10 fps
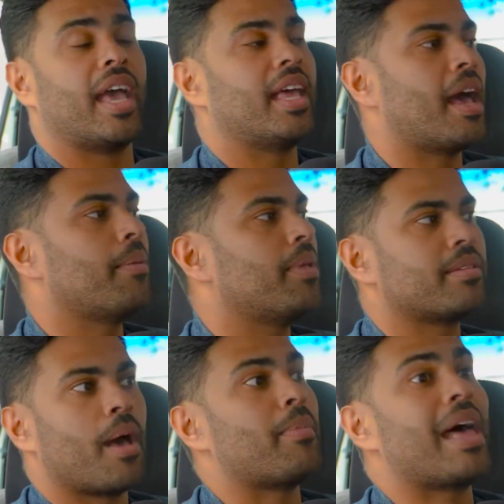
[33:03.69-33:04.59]
And
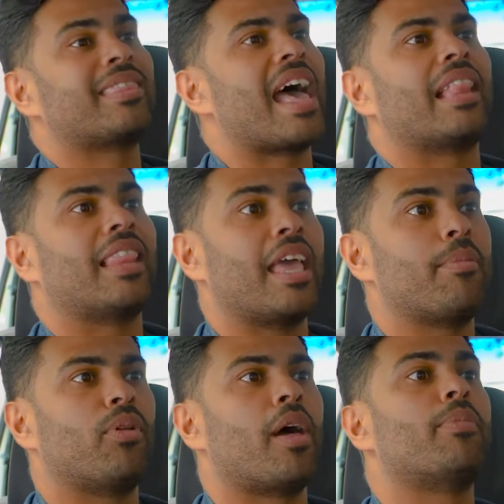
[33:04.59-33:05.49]
I'm not that
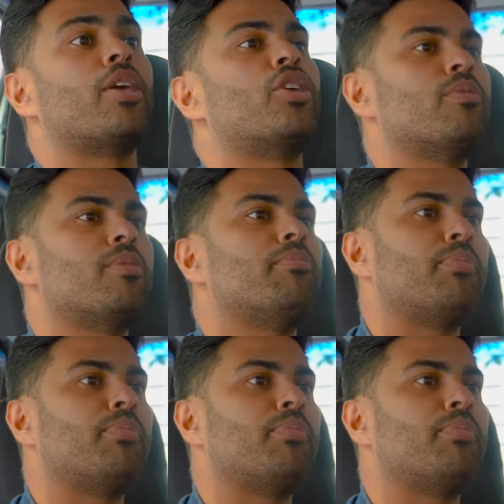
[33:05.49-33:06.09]
label. I'm the human